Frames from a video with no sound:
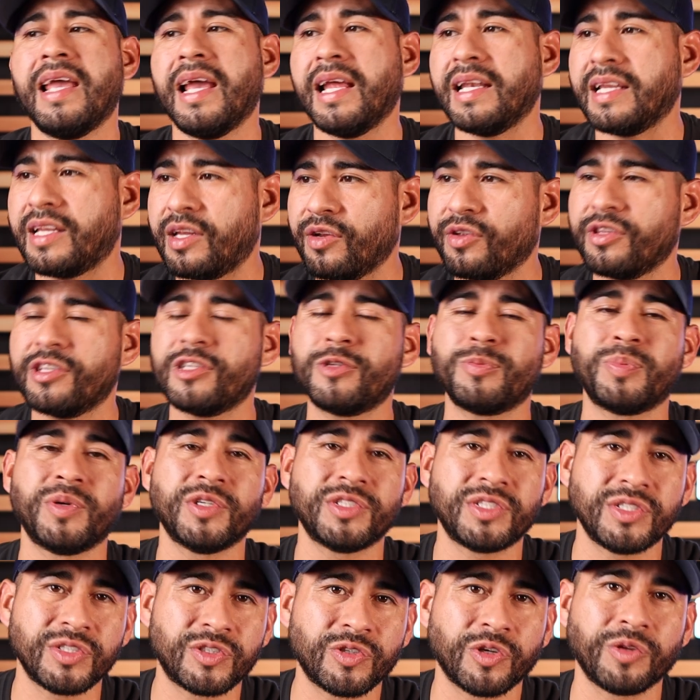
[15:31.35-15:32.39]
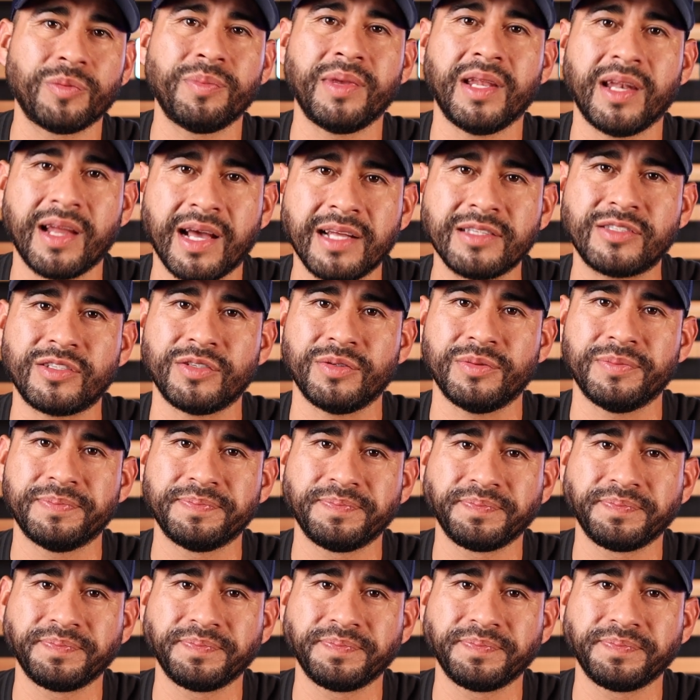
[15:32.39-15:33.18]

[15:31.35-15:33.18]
and here this person told me not to.